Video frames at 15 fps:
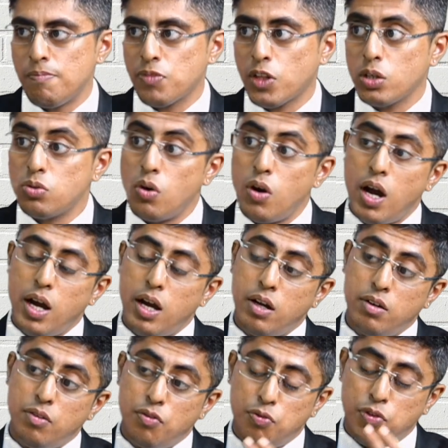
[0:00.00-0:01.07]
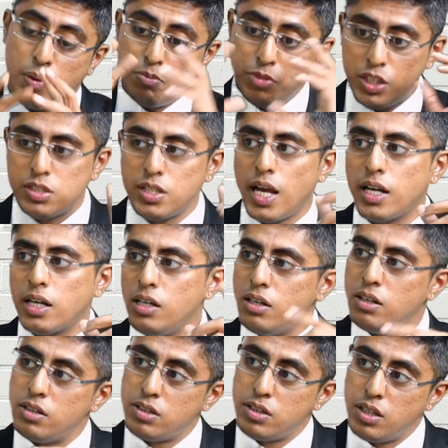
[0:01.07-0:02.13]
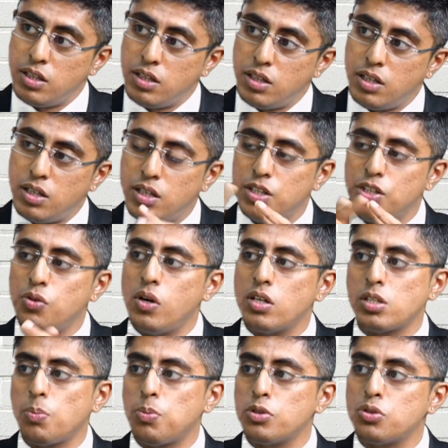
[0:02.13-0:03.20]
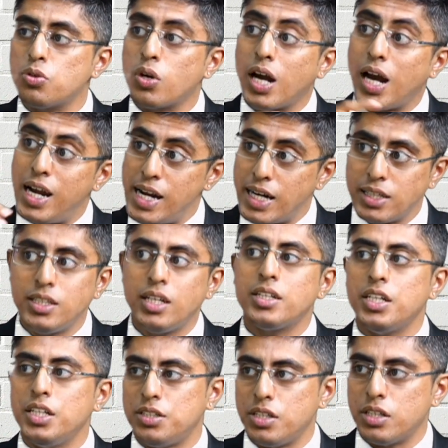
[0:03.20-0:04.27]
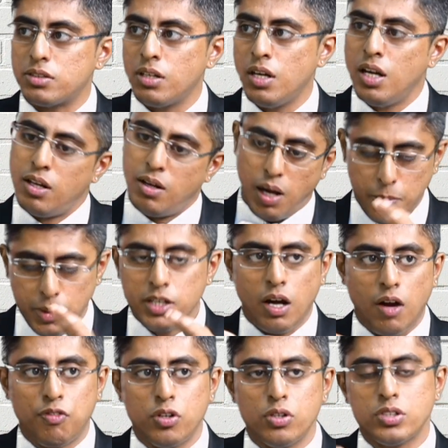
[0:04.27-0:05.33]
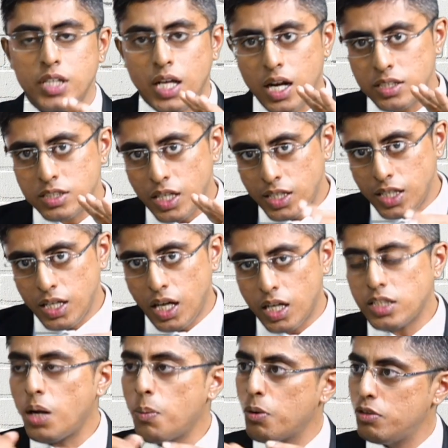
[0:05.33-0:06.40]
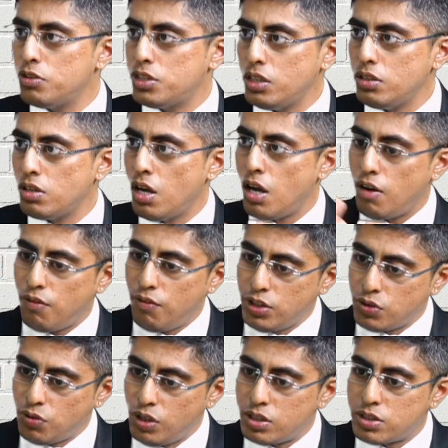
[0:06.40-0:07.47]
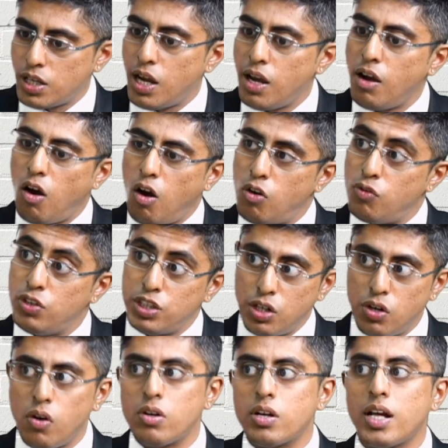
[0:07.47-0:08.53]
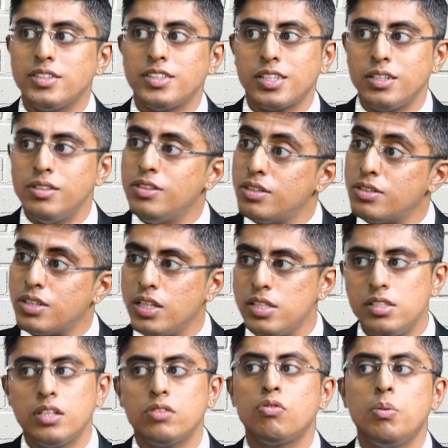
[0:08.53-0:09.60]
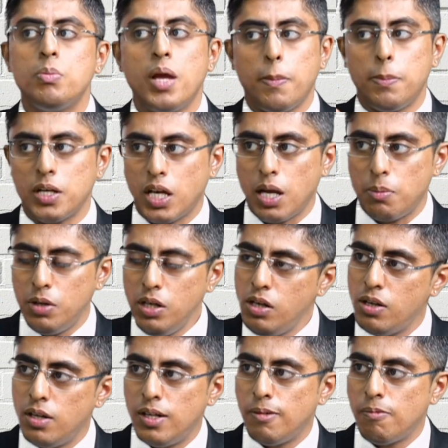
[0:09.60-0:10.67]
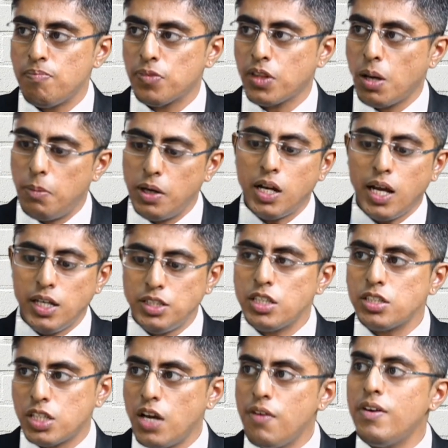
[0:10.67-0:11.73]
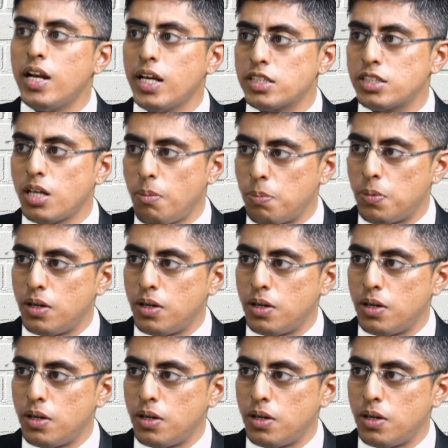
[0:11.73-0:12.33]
So from this angle, you are supposed to collect the TCS. I mean, of course, there are certain other provisions which will say on which and all transaction this TCS will be applicable. But I just gave an example.